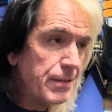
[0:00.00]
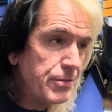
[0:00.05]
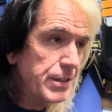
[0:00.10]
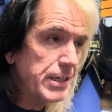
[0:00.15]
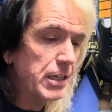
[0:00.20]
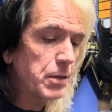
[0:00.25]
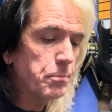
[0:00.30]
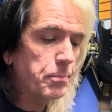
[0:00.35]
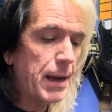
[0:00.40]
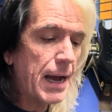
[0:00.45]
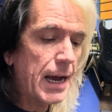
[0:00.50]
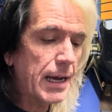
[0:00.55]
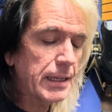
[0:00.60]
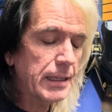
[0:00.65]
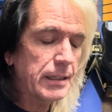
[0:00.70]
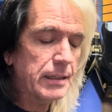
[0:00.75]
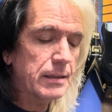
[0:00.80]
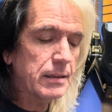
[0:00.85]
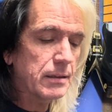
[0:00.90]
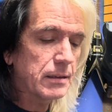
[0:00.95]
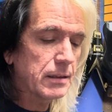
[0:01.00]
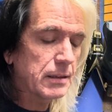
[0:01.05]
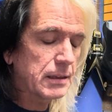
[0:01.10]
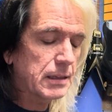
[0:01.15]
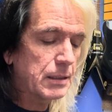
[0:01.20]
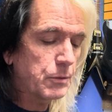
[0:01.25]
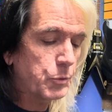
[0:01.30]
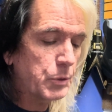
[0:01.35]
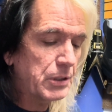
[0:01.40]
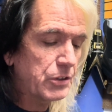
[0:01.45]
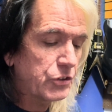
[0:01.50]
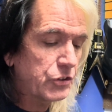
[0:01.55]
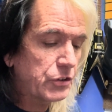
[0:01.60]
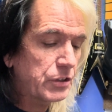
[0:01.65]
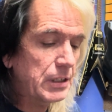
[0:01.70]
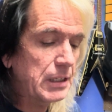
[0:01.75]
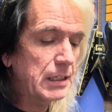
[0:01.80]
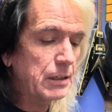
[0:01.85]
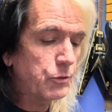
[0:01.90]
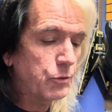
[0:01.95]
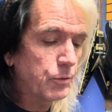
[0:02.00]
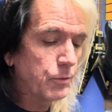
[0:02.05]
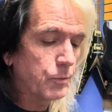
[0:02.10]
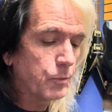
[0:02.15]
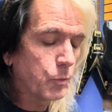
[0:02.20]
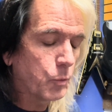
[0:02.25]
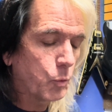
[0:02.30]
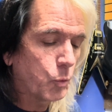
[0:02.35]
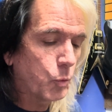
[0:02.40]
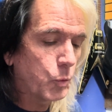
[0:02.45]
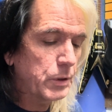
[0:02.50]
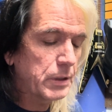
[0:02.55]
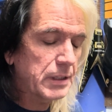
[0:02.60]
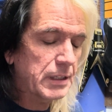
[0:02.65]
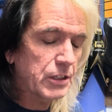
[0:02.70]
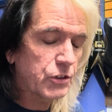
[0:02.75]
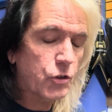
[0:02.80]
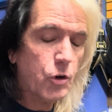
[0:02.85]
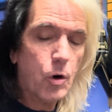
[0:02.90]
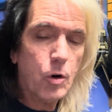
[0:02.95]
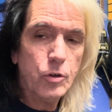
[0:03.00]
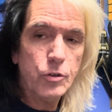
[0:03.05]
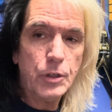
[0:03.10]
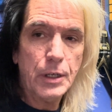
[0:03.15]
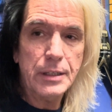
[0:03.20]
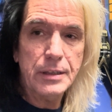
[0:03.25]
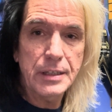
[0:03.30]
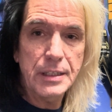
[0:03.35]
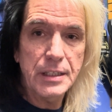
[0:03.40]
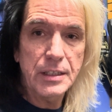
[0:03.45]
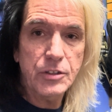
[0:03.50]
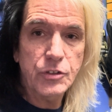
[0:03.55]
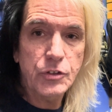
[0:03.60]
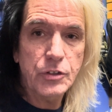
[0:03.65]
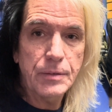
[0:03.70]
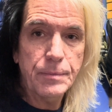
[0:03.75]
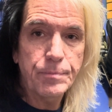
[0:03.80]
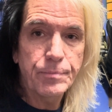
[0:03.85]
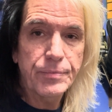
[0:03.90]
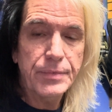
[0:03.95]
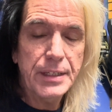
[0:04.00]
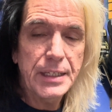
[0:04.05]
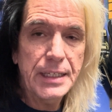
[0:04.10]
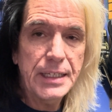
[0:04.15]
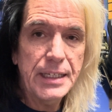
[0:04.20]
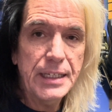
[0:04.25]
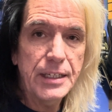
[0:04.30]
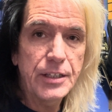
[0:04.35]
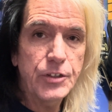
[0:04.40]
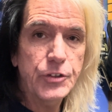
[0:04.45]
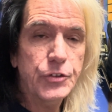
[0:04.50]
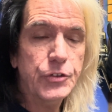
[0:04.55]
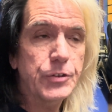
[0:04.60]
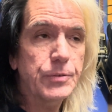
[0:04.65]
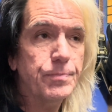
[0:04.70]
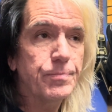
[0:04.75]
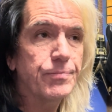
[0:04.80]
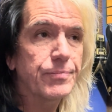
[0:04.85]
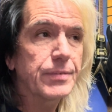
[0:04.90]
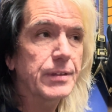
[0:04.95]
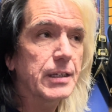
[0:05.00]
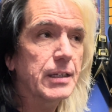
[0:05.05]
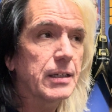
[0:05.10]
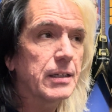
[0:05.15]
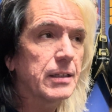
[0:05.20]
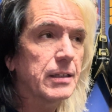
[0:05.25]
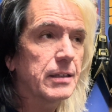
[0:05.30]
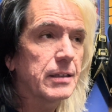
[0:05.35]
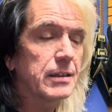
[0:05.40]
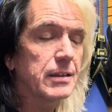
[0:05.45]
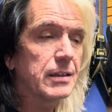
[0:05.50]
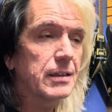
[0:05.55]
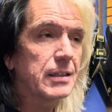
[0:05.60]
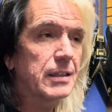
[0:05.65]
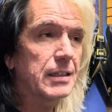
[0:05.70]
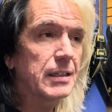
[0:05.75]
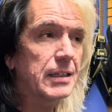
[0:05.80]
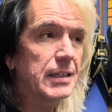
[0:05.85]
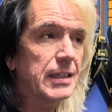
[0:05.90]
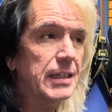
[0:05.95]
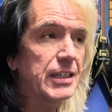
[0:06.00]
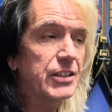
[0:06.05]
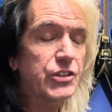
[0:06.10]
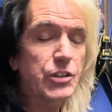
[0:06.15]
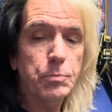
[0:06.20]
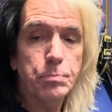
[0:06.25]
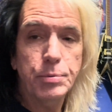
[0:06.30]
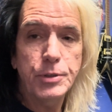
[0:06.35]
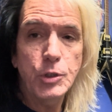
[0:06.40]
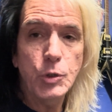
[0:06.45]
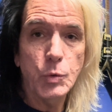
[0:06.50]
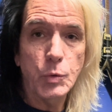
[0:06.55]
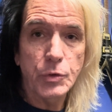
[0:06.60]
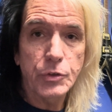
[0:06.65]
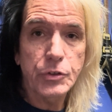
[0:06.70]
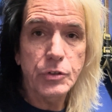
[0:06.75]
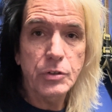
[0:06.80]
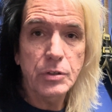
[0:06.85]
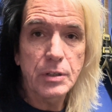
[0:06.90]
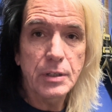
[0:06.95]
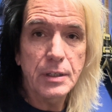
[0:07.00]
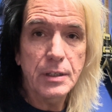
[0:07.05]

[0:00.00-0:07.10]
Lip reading: thing about it that we see with guitars like this is it's abuse.